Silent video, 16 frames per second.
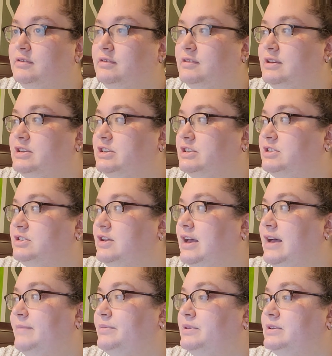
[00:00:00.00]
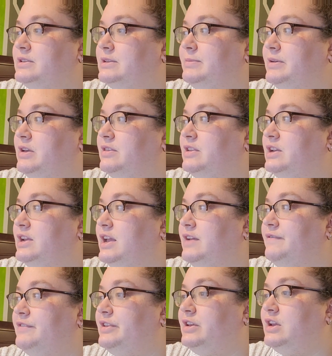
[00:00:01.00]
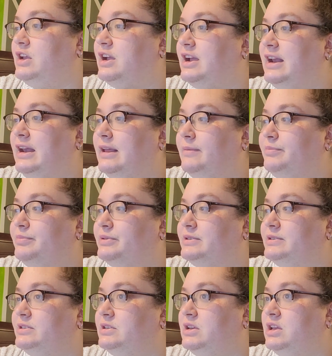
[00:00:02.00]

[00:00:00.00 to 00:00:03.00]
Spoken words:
it just so happens to be on the day of the eclipse.